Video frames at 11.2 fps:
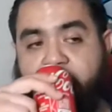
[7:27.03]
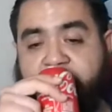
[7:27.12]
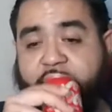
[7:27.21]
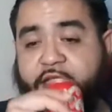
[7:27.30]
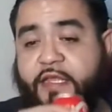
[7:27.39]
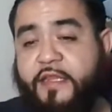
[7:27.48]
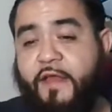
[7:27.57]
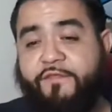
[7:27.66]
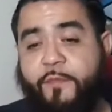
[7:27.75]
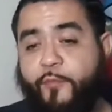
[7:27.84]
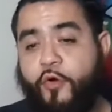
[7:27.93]
he
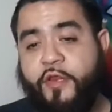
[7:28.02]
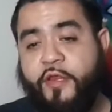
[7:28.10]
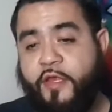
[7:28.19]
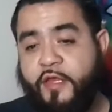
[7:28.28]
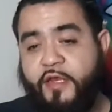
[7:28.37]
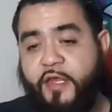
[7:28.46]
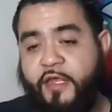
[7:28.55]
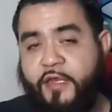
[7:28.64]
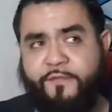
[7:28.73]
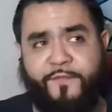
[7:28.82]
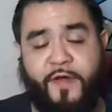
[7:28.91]
left the Morty
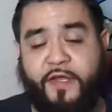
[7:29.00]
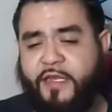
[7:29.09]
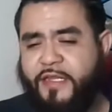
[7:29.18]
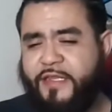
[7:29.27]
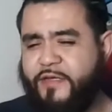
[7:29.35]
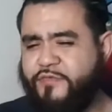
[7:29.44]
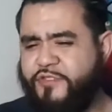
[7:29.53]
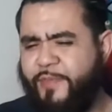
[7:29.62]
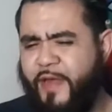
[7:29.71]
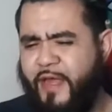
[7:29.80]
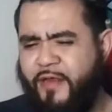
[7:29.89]
in fucking, I think it was
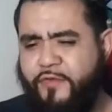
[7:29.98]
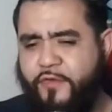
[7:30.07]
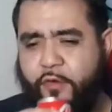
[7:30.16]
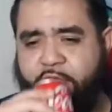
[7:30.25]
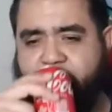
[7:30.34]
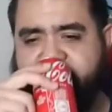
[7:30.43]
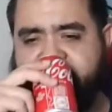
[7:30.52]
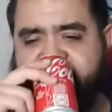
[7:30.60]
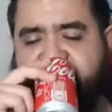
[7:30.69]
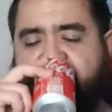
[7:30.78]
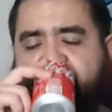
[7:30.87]
Japan, Tokyo or
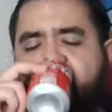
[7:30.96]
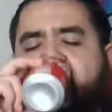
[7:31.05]
some shit.